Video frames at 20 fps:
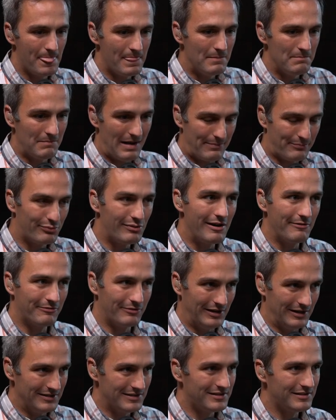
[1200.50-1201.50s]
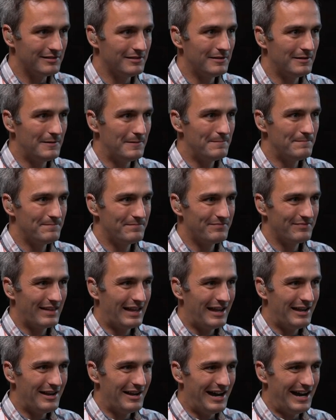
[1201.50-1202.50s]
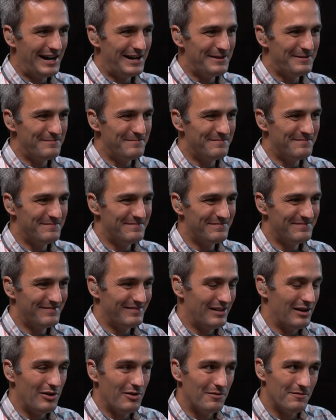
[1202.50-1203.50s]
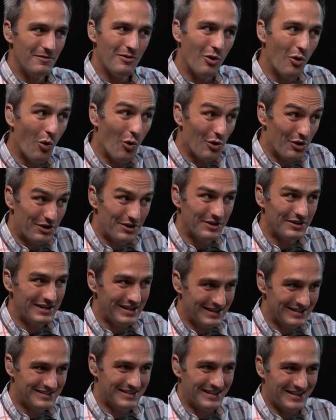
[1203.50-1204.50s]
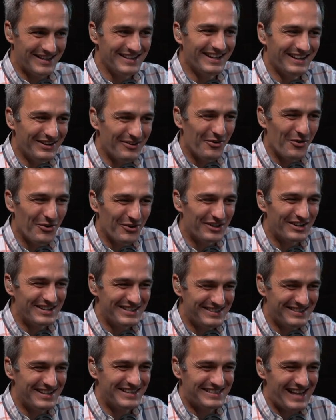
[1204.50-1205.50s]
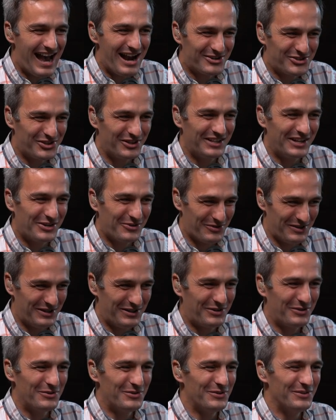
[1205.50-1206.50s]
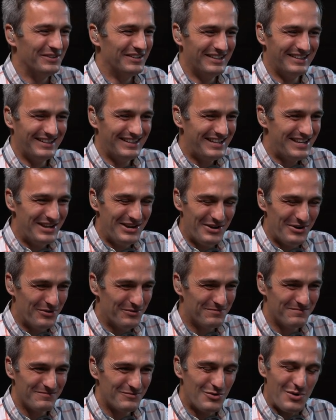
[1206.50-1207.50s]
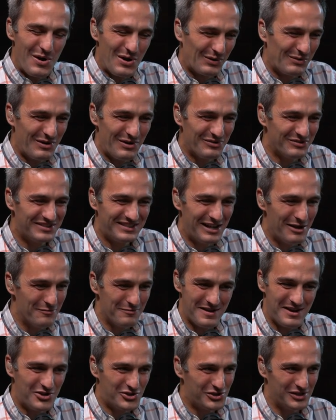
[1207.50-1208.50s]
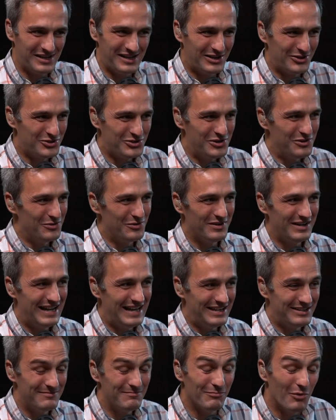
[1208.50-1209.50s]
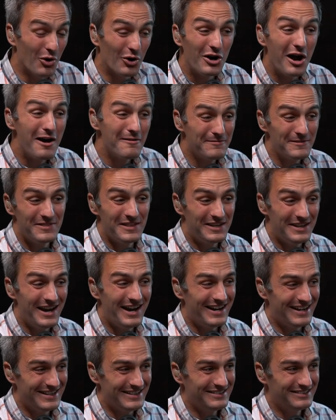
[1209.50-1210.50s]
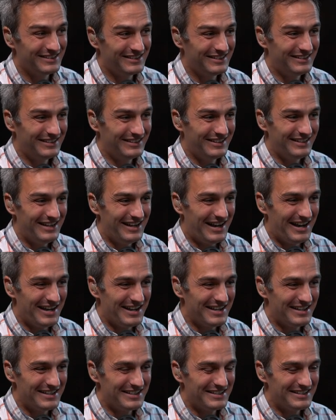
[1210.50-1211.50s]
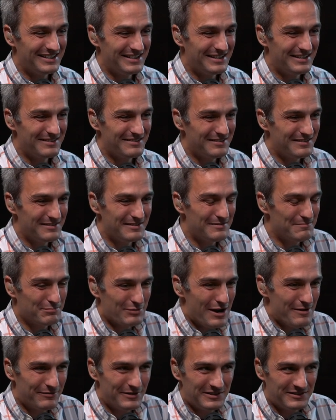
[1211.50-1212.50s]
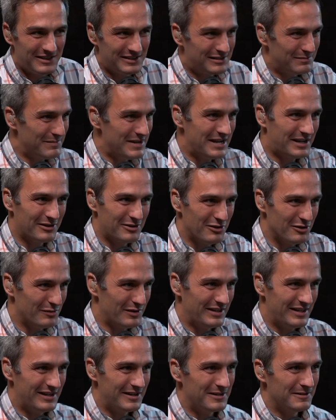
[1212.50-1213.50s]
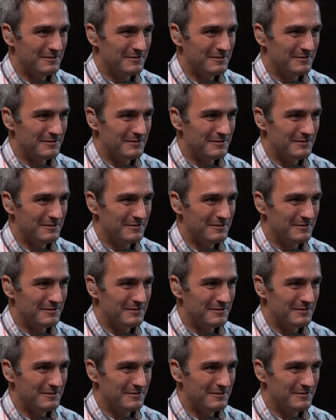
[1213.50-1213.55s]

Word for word: my preference? Um, or is this, or is this actually a critical, you know, quote unquote salvation issue? And more often than not, uh, preference doesn't make it all the way there.